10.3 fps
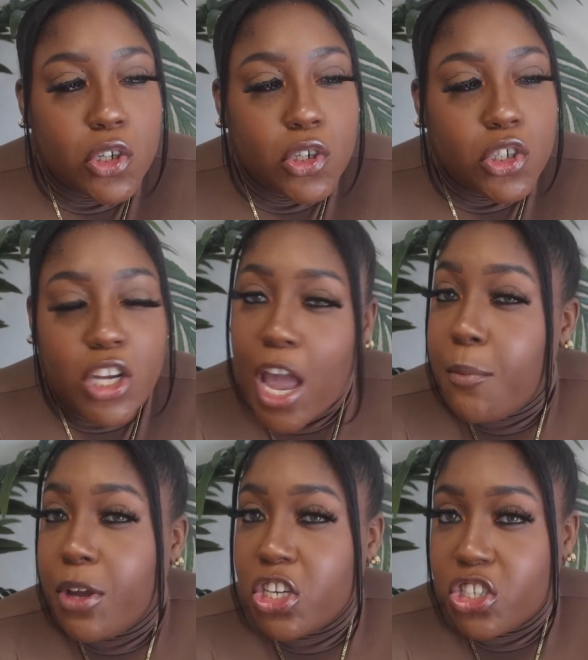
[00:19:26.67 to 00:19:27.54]
she had
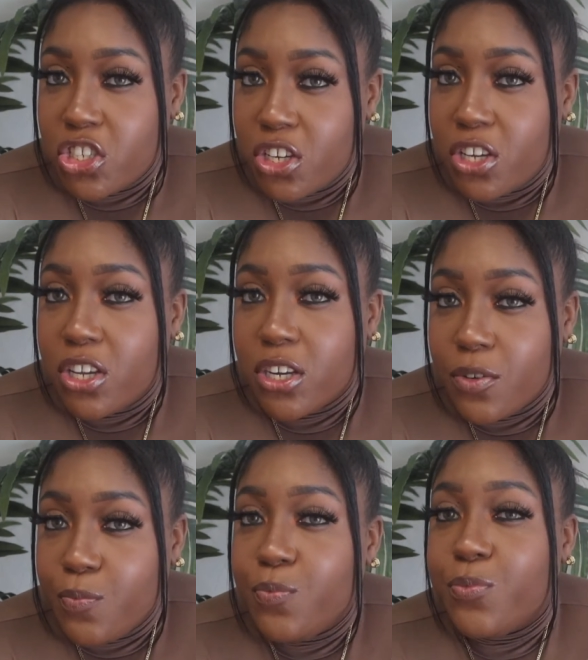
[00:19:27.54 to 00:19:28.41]
me shook.
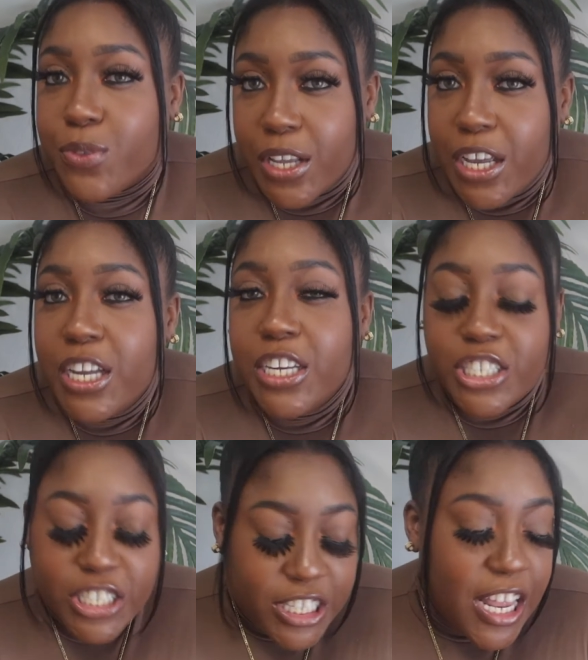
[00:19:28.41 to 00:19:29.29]

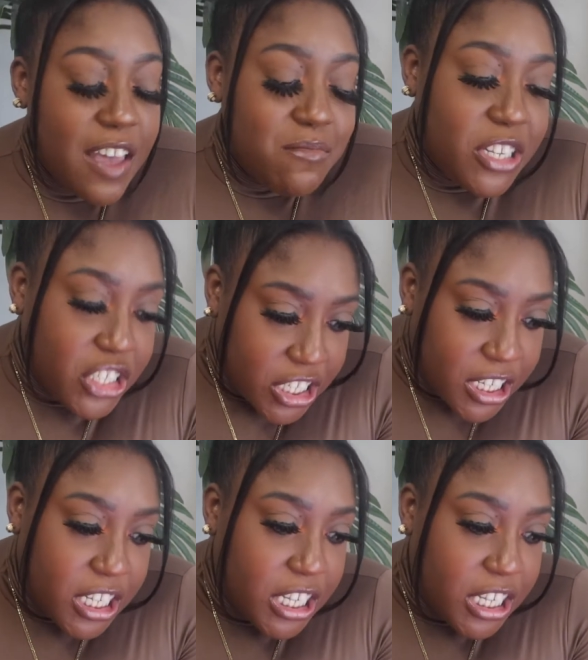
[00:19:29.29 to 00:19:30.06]
She did have me shook.